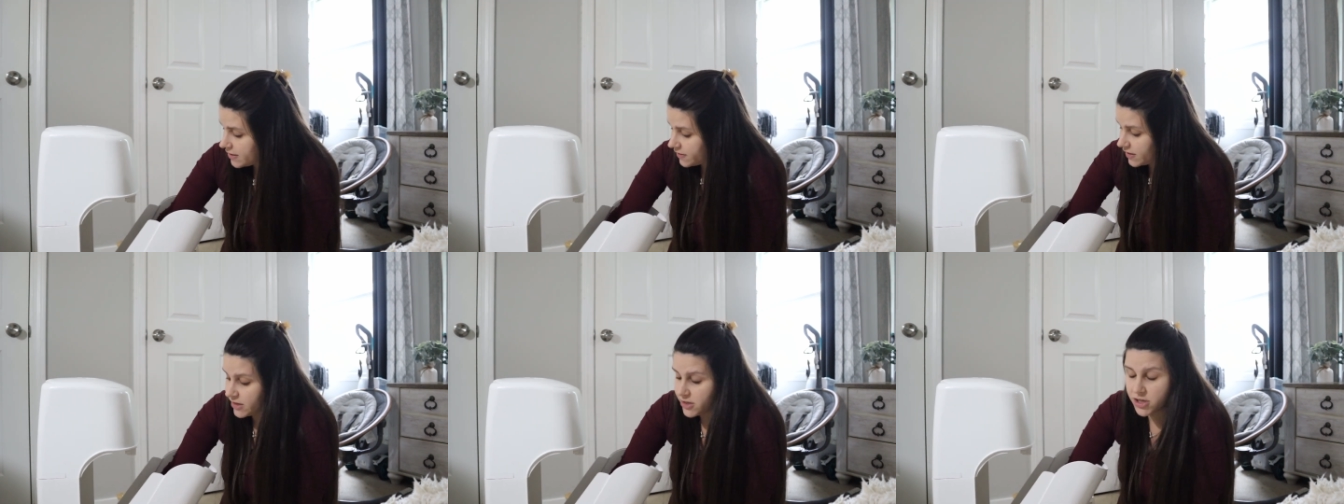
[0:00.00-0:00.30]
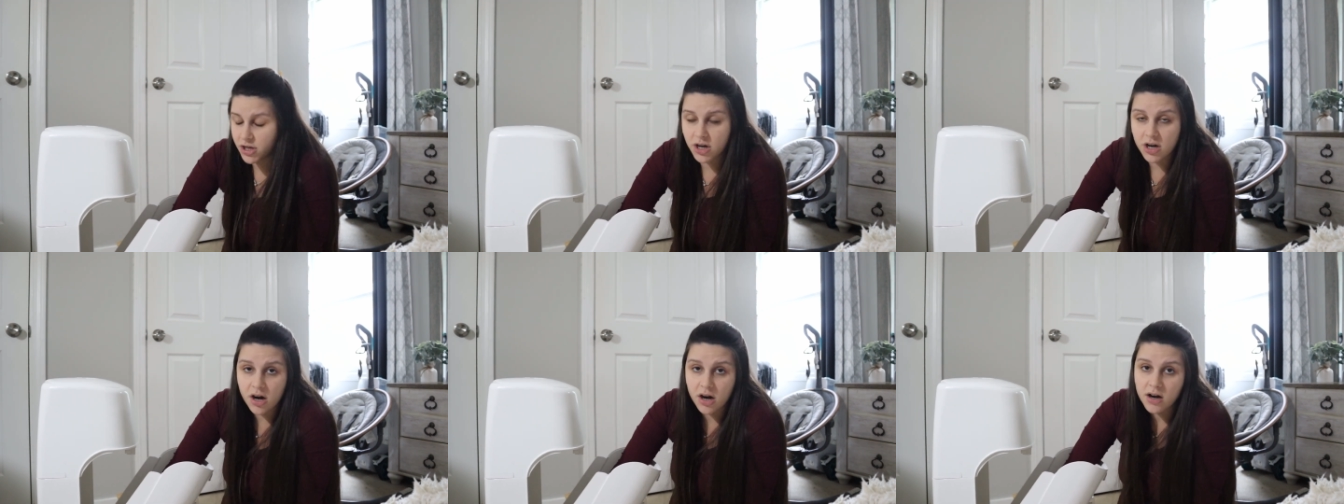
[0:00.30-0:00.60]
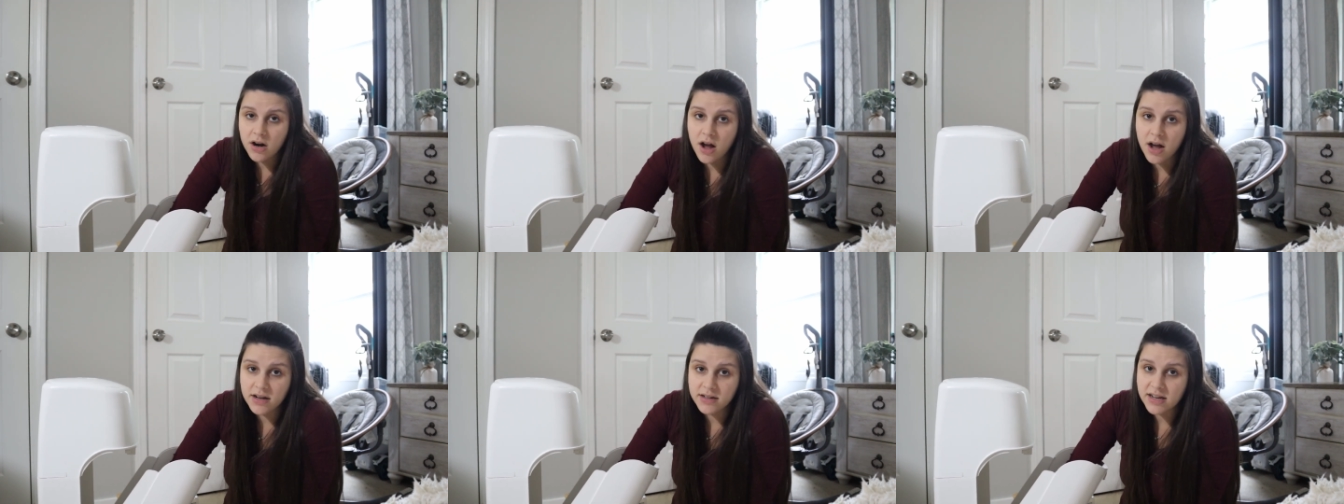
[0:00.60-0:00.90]
They took
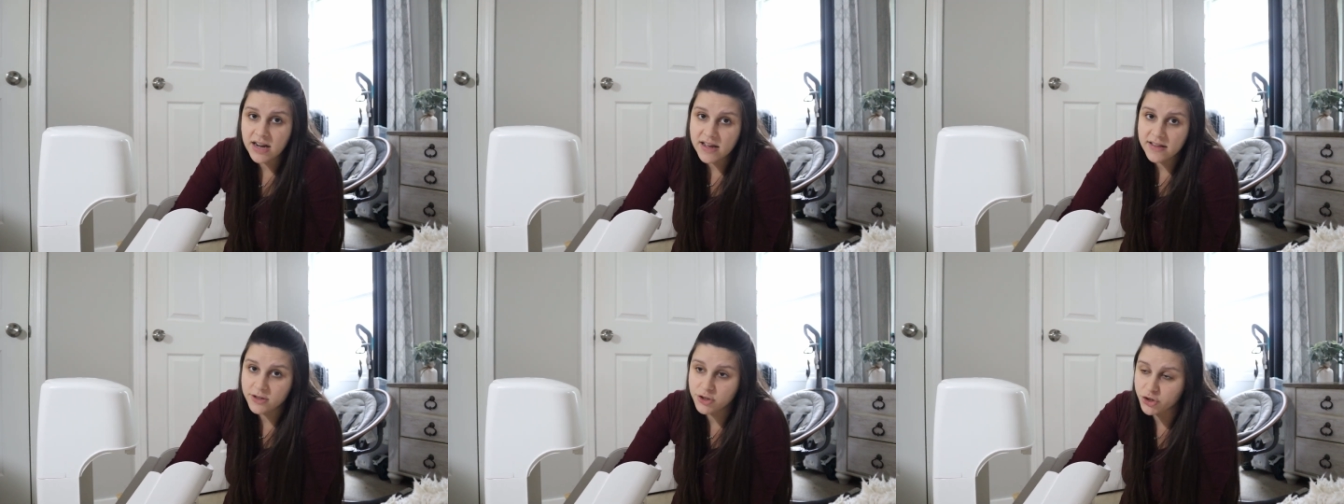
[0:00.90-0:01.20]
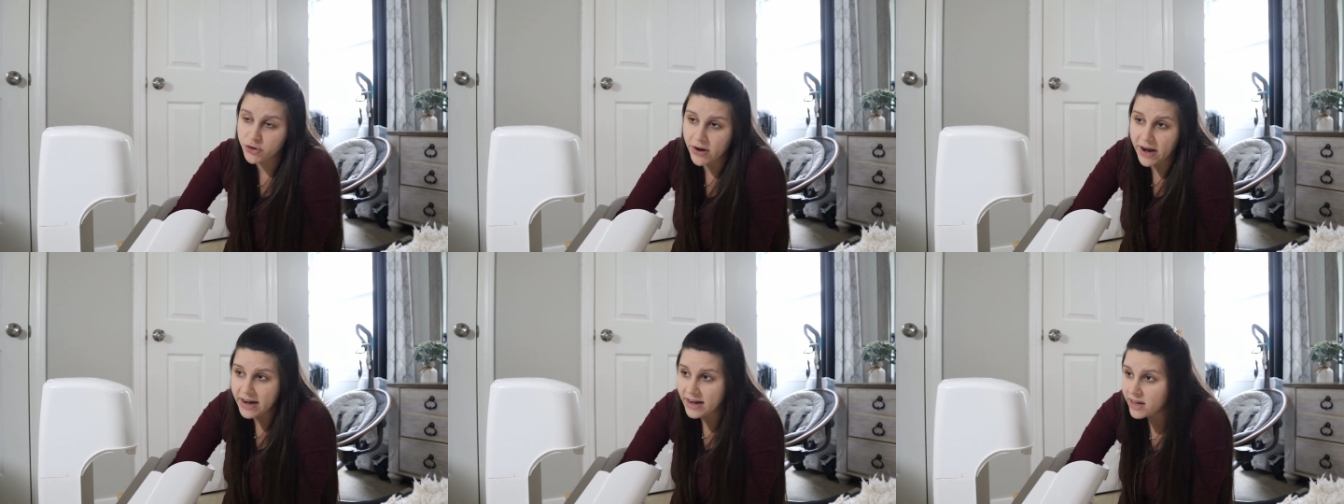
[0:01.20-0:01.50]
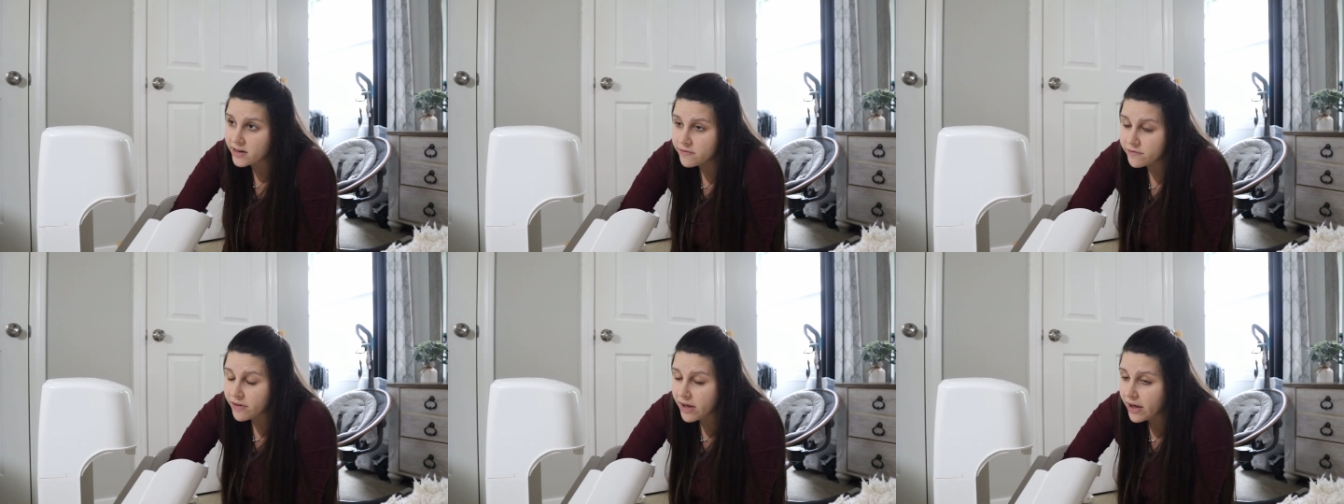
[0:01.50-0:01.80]
our Hyundai, the
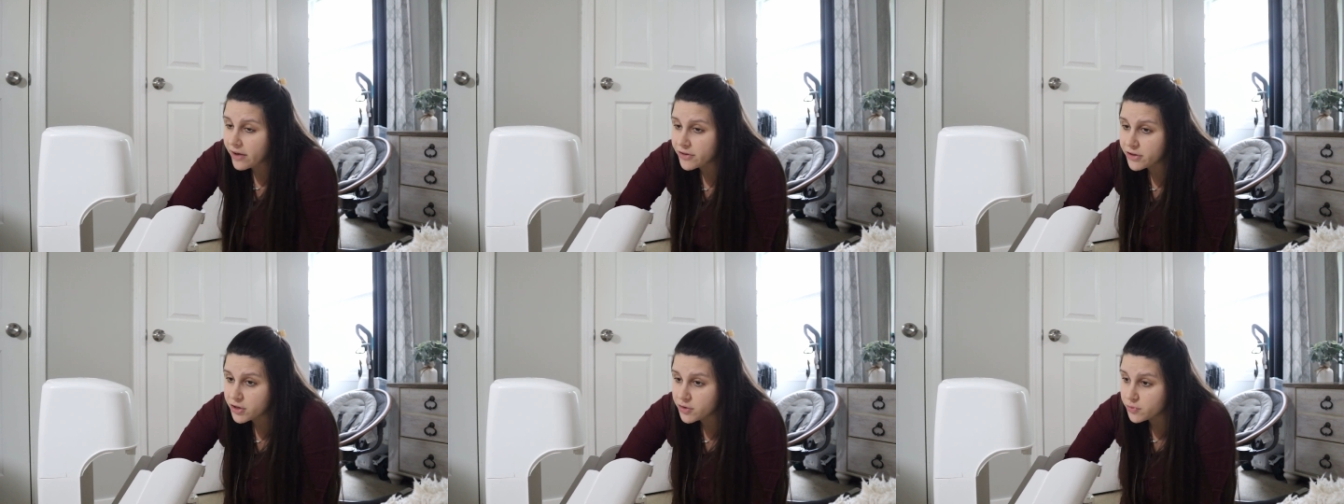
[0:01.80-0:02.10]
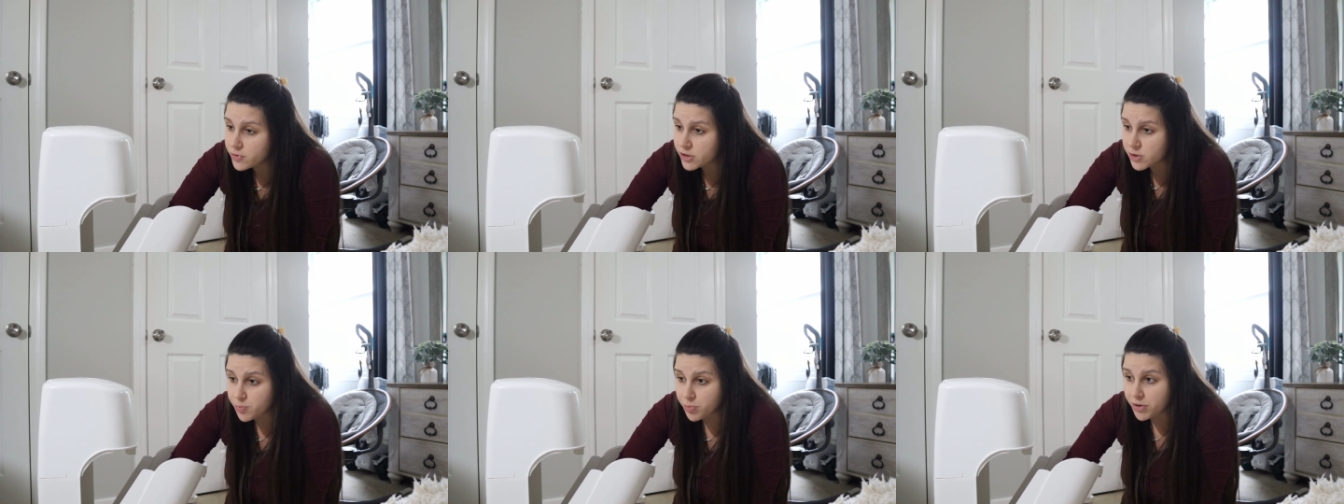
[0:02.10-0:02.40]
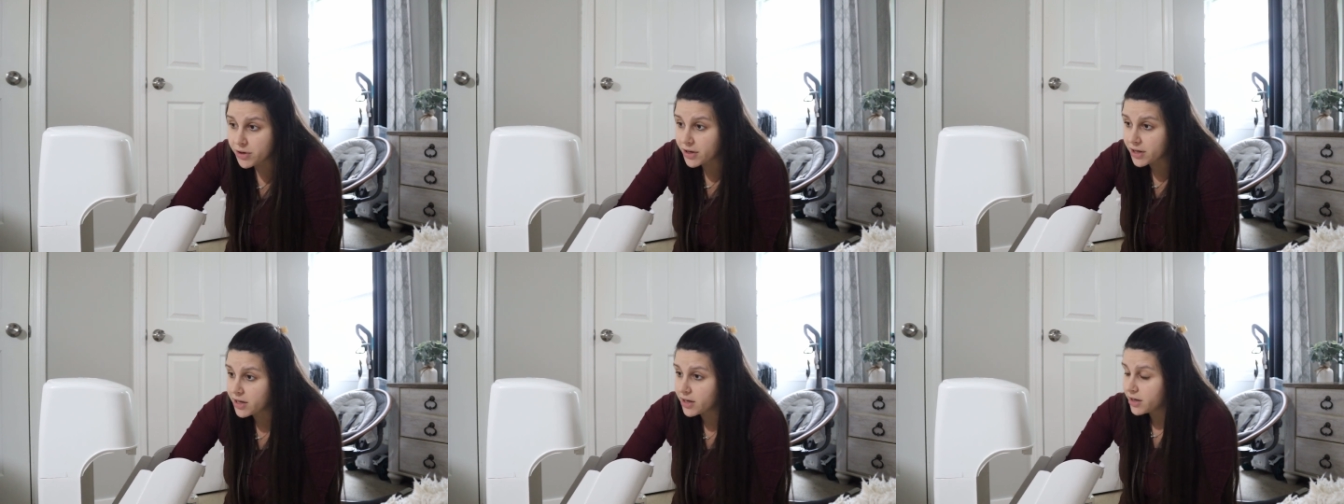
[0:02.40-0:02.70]
trade-in value was
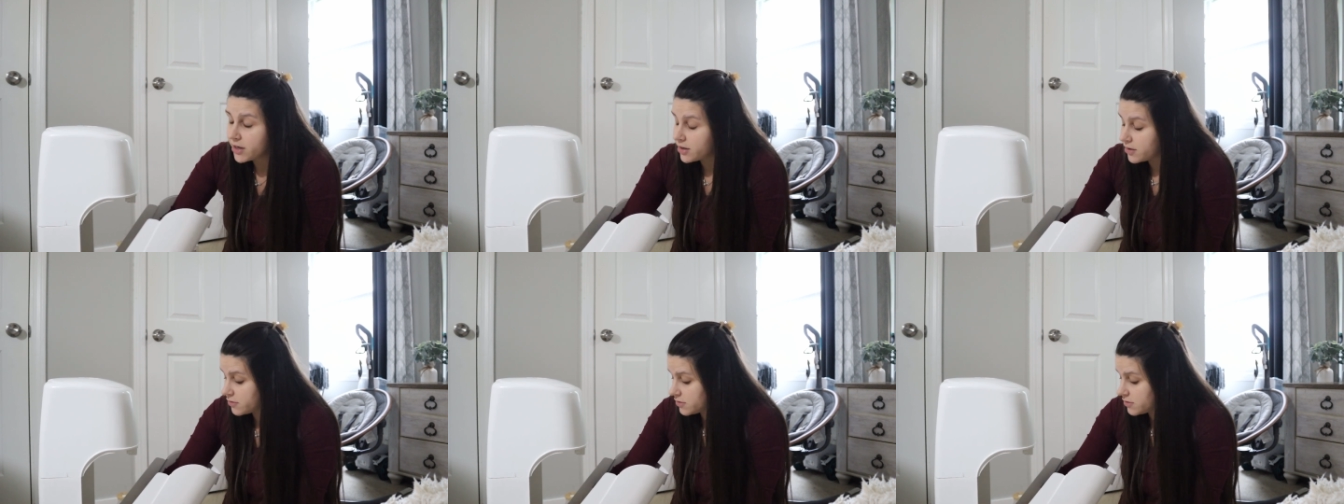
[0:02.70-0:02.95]
pretty good.